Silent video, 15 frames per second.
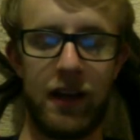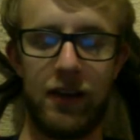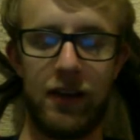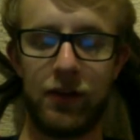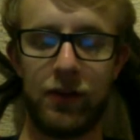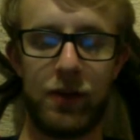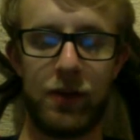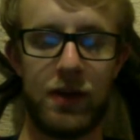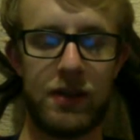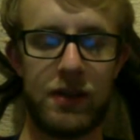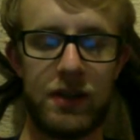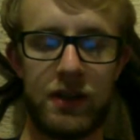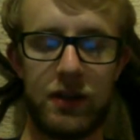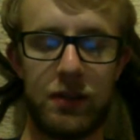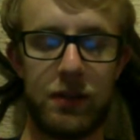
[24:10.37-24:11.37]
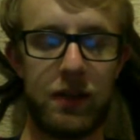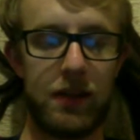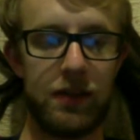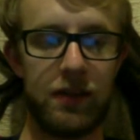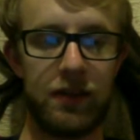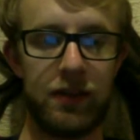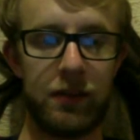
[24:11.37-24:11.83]
those questions, but
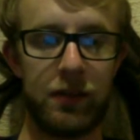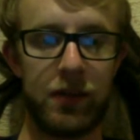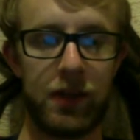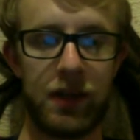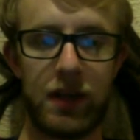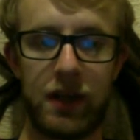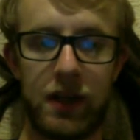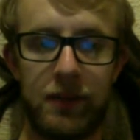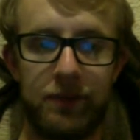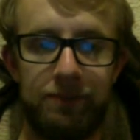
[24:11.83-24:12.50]
that's the same one I got.